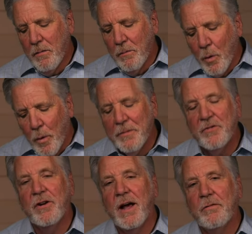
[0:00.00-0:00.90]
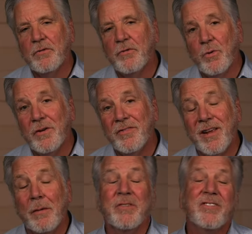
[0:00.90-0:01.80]
but women should have a choice.
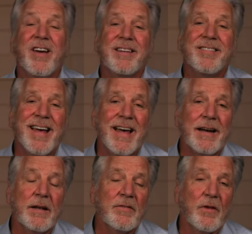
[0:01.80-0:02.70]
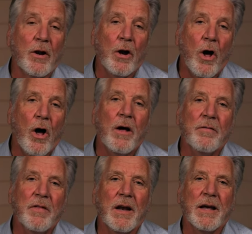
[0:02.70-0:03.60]
And besides that, it's the law
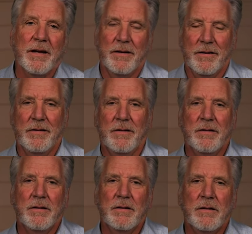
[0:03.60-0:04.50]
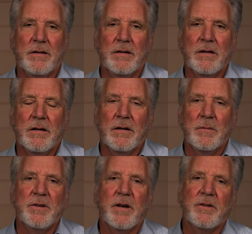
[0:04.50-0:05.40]
of the land.
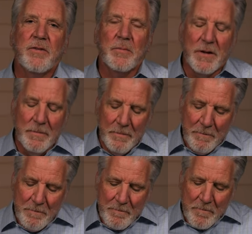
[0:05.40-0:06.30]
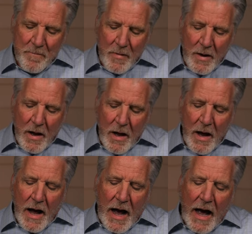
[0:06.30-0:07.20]
Let me tell you something.
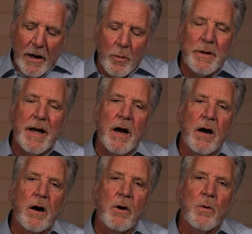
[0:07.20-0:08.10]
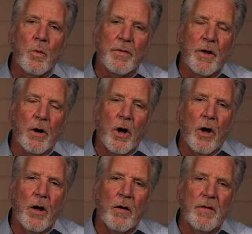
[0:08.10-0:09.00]
I don't care what the
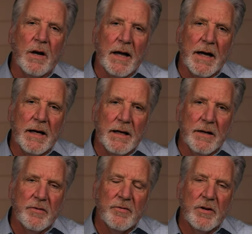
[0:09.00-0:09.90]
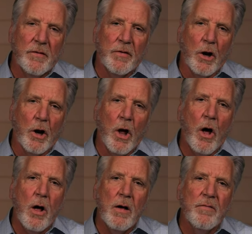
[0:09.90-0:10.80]
law of the land is. If the
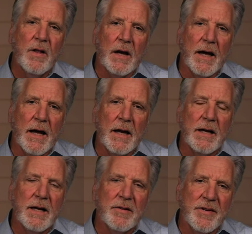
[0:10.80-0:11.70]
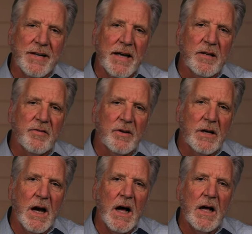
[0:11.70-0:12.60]
law of the land is against
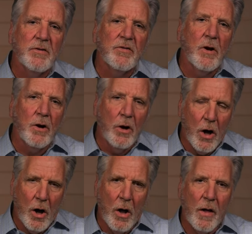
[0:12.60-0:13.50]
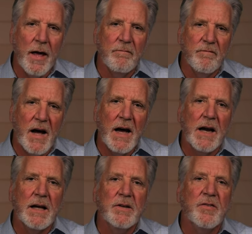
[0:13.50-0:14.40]
God's law and
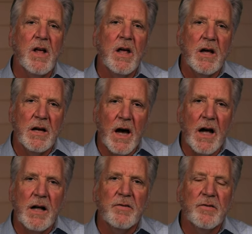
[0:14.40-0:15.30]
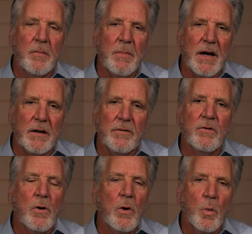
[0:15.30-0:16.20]
violates God's
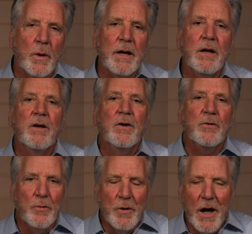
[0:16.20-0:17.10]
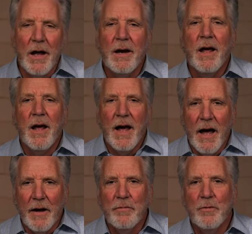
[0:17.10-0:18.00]
commands, we do not
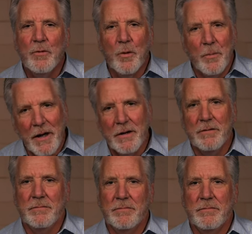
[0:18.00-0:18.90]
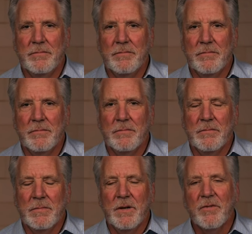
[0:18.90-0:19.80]
have to obey it.
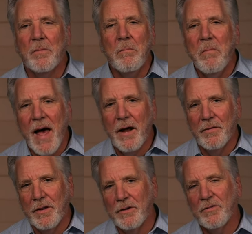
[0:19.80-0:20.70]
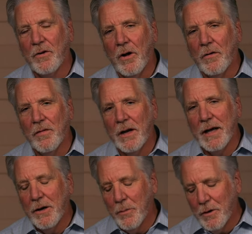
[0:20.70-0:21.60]
It doesn't matter that it's the law of the
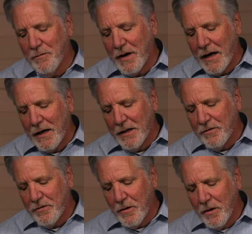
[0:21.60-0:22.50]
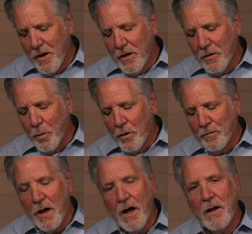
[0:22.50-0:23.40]
land when it violates the word
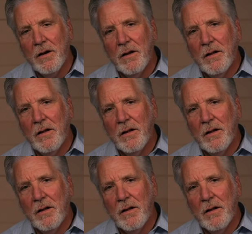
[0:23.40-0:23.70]
of God.